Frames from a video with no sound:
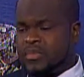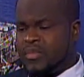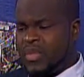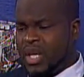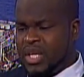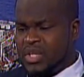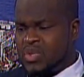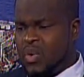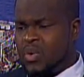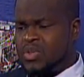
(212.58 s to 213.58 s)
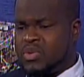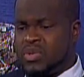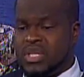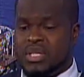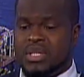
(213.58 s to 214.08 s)
It is also
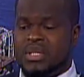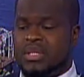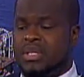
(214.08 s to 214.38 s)
a